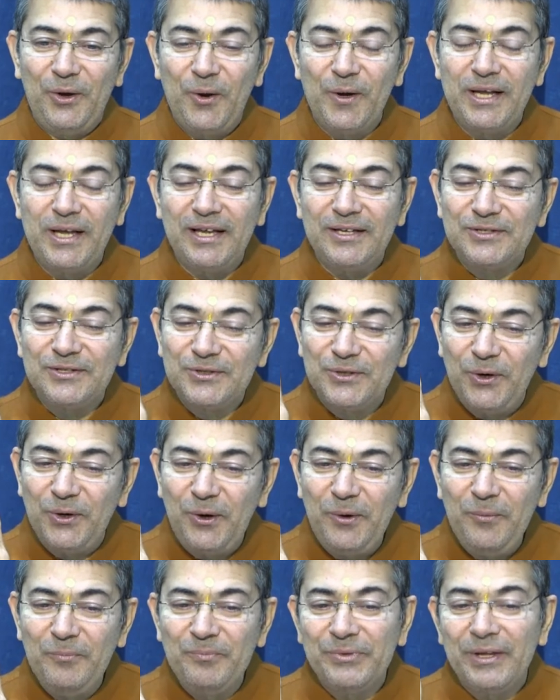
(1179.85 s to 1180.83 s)
Okay,
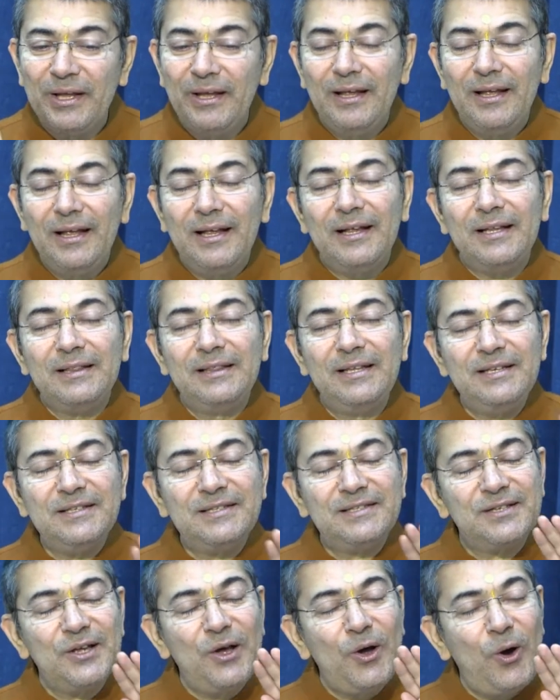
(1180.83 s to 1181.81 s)
so
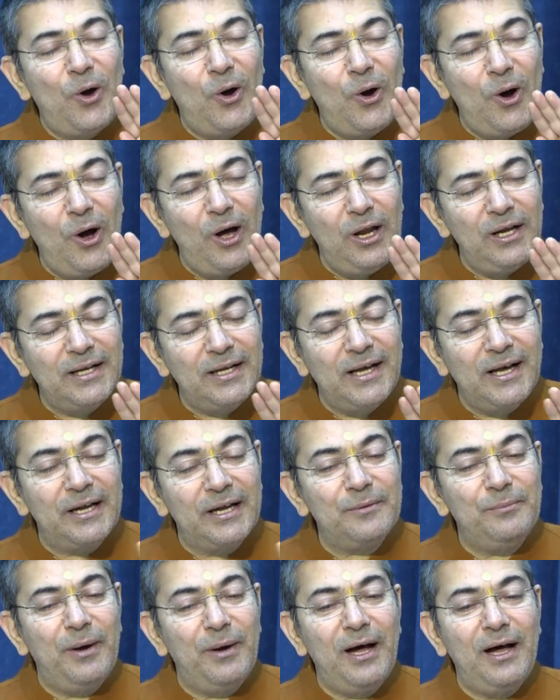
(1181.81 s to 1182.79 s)
this all
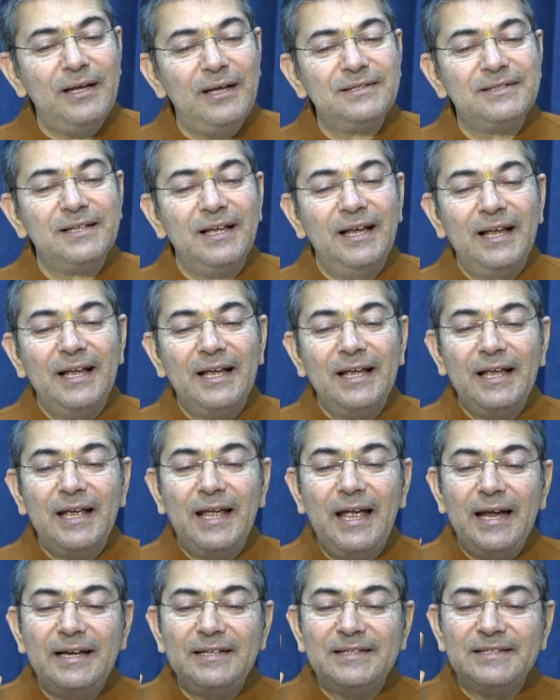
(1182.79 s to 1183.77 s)
karmas
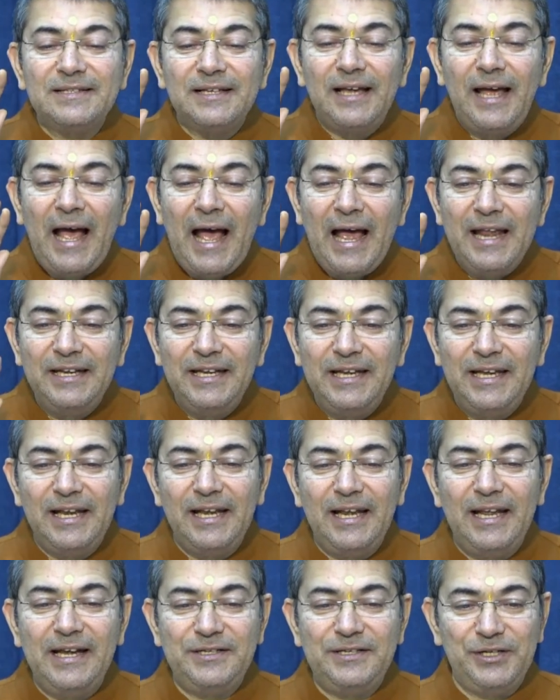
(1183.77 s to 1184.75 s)
gets
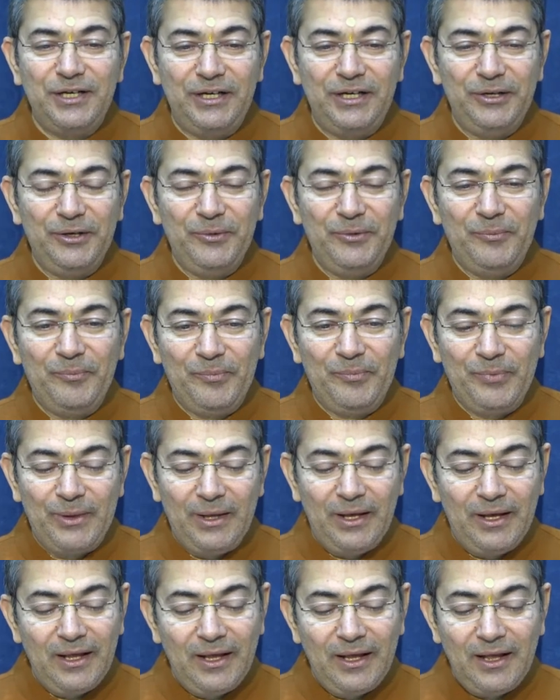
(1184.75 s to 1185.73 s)
annihilated.
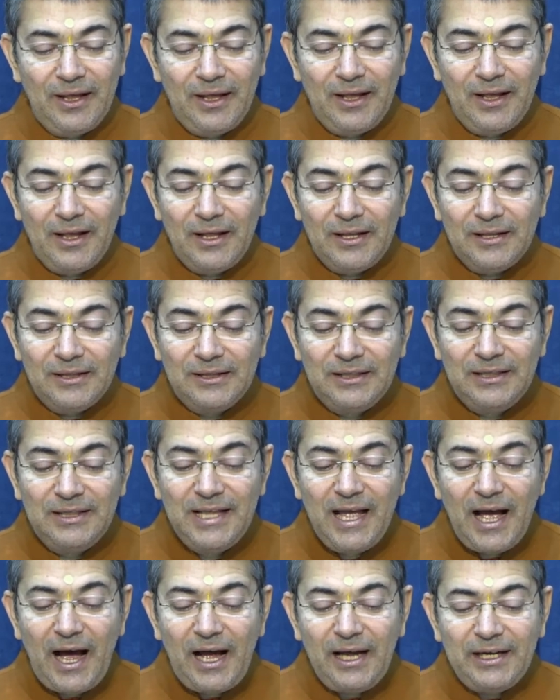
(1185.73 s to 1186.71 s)

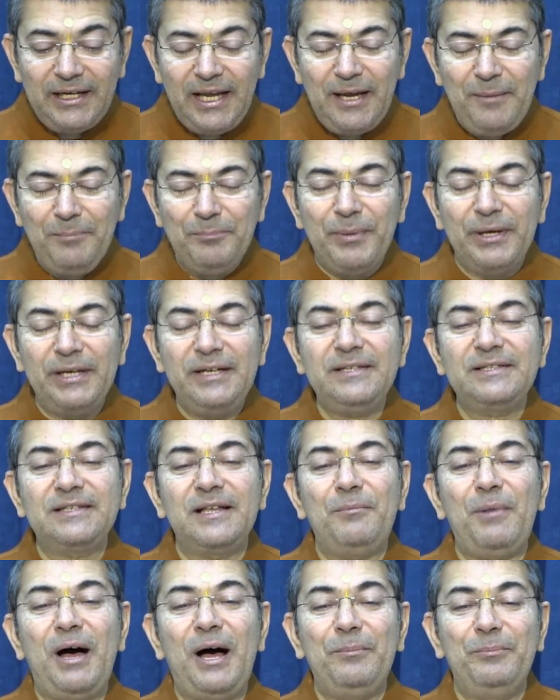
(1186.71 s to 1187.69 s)
Jnane
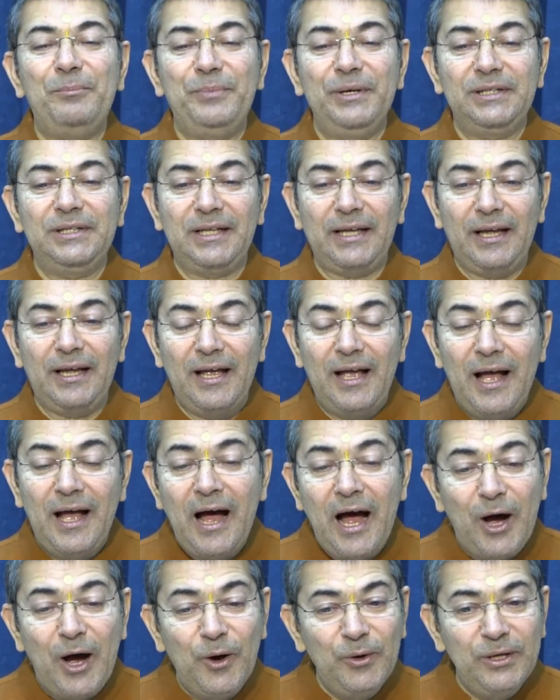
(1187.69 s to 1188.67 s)
parisamapyate.
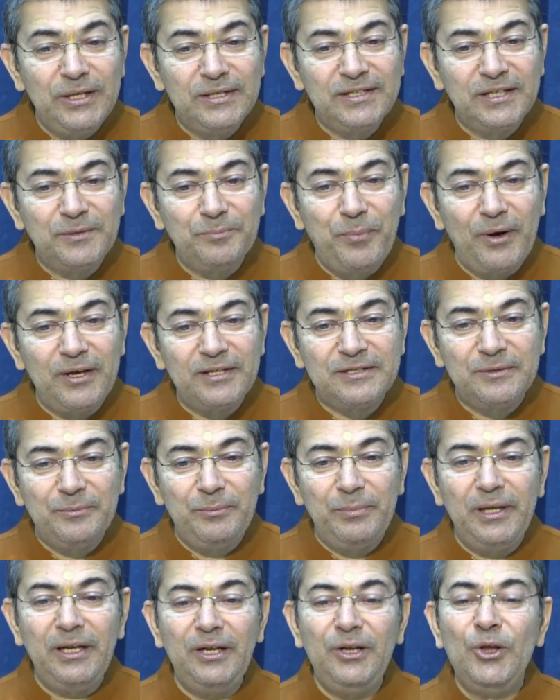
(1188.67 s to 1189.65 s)
How is it
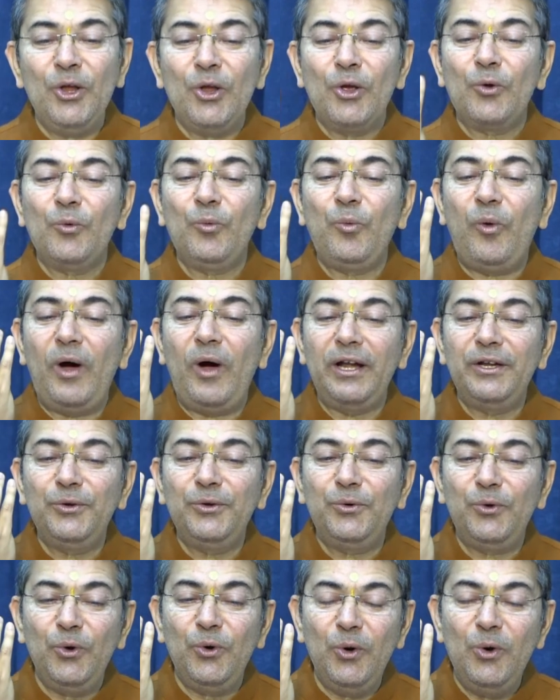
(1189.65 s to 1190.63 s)
possible? One
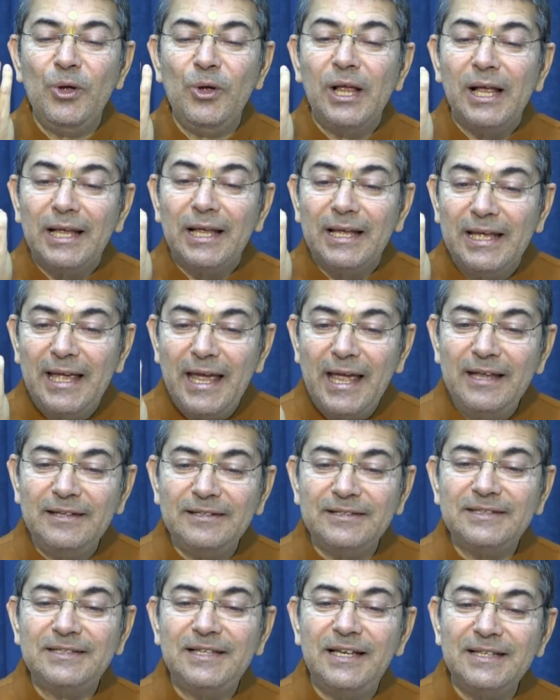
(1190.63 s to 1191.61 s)
who
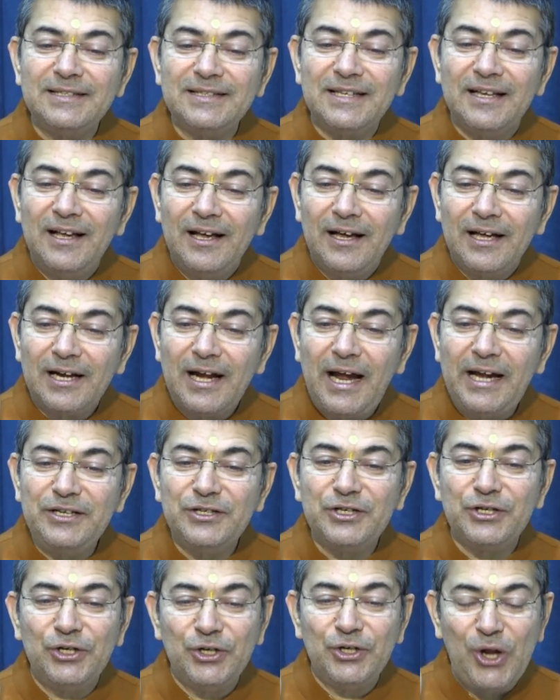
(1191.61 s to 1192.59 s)
gains this
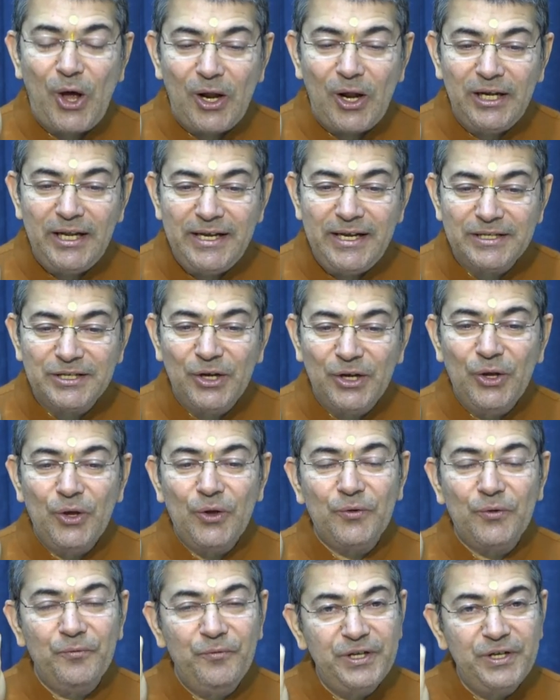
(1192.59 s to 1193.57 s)
right knowledge.
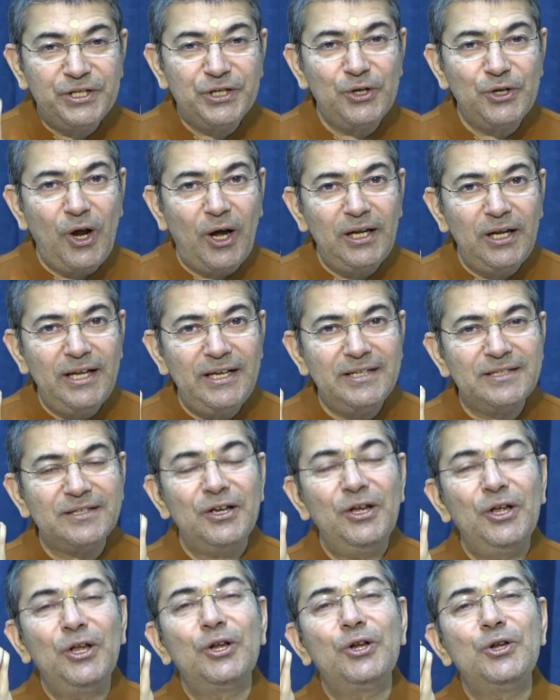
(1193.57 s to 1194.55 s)
Which knowledge?
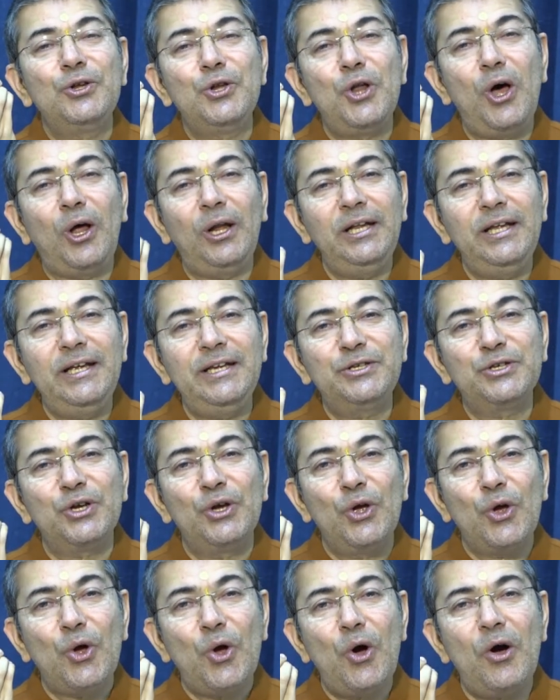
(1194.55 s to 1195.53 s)
Knowledge
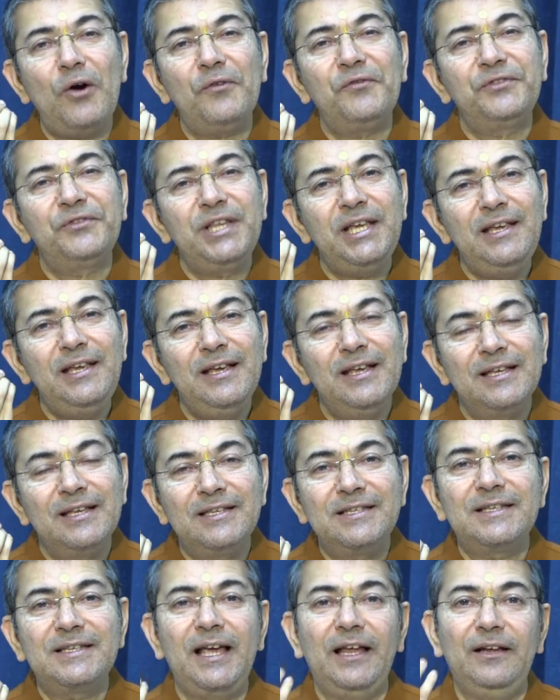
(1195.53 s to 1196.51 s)
of the
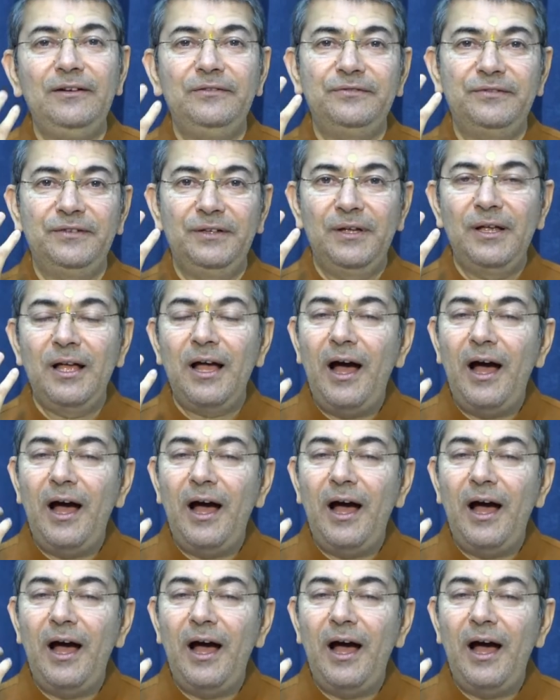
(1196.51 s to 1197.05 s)
self.